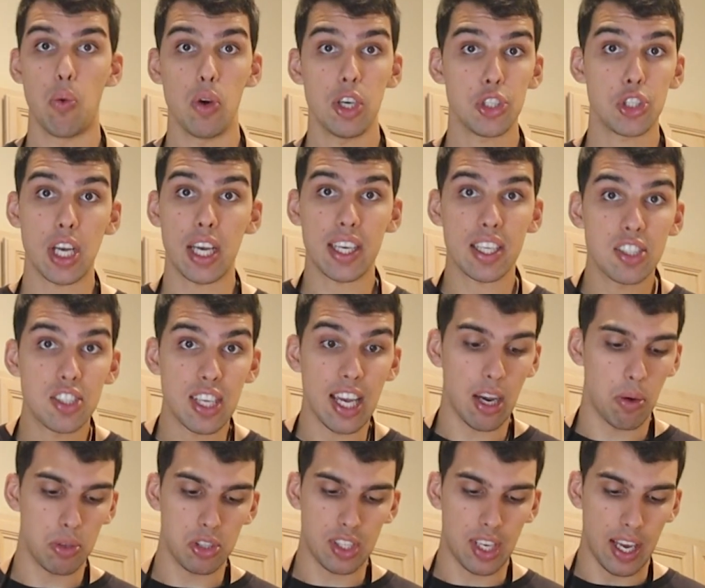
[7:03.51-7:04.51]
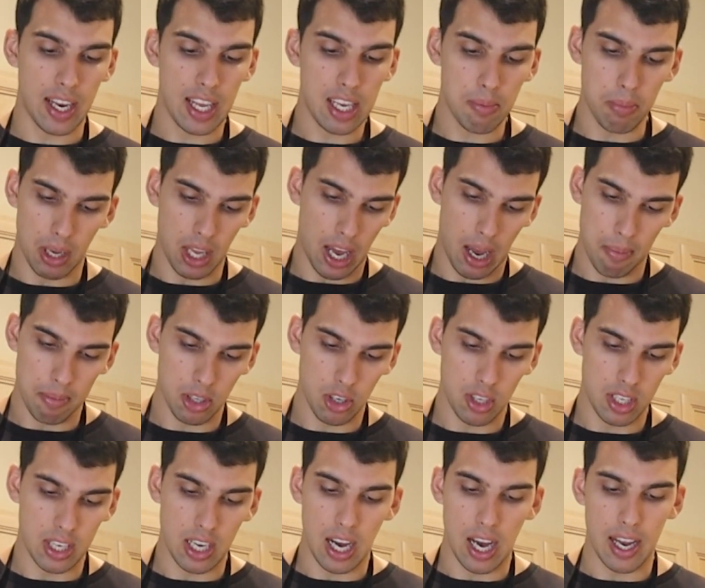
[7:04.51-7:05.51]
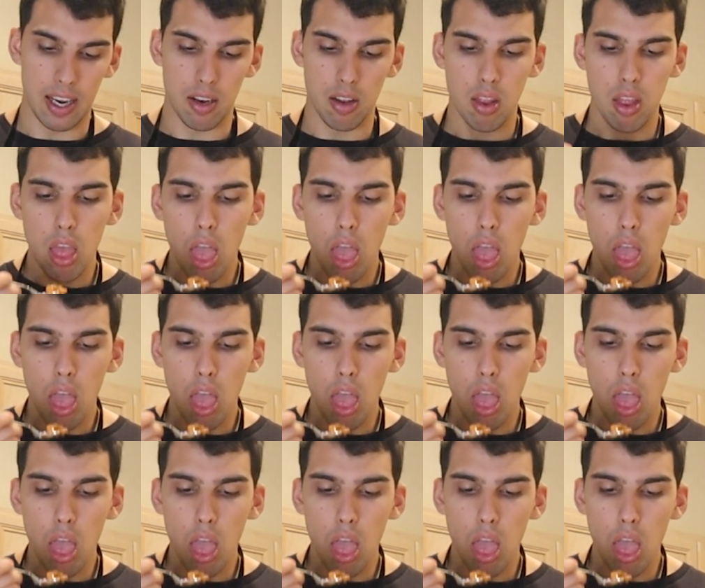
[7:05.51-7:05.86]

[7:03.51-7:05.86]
wish I could say I was kidding, but I'm literally not.